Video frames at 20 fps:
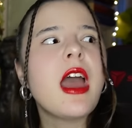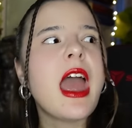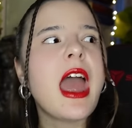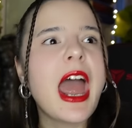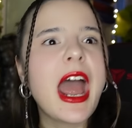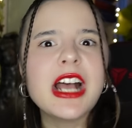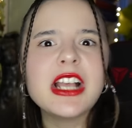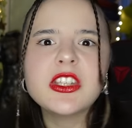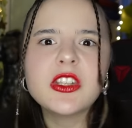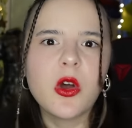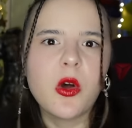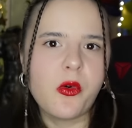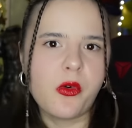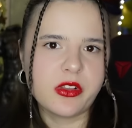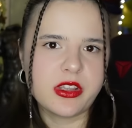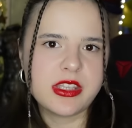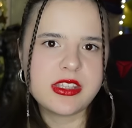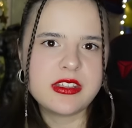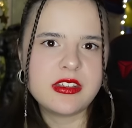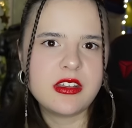
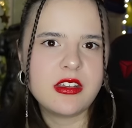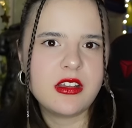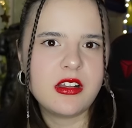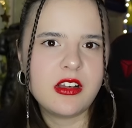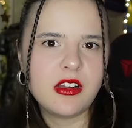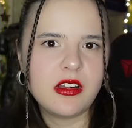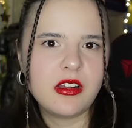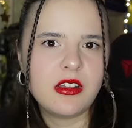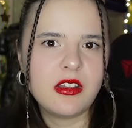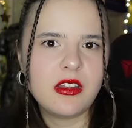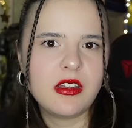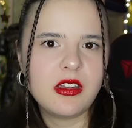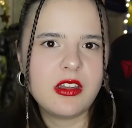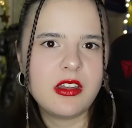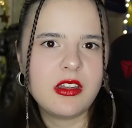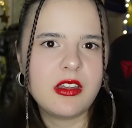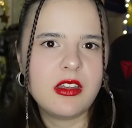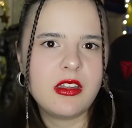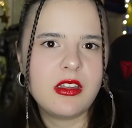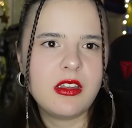assholes.
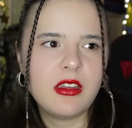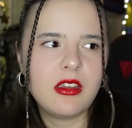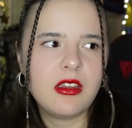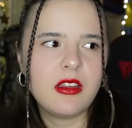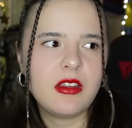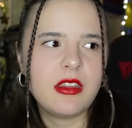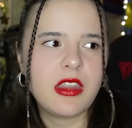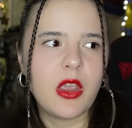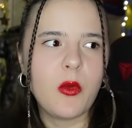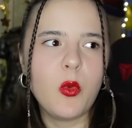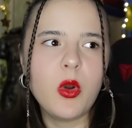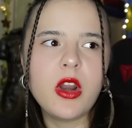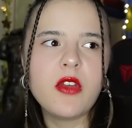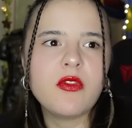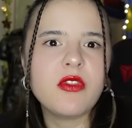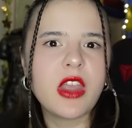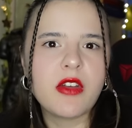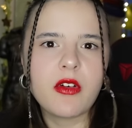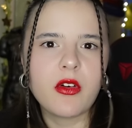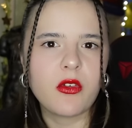They would
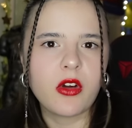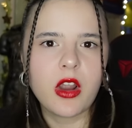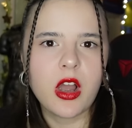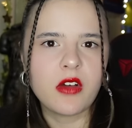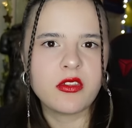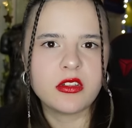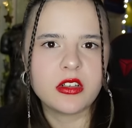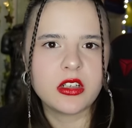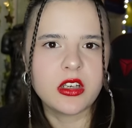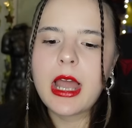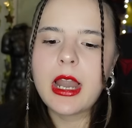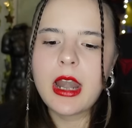have never recovered.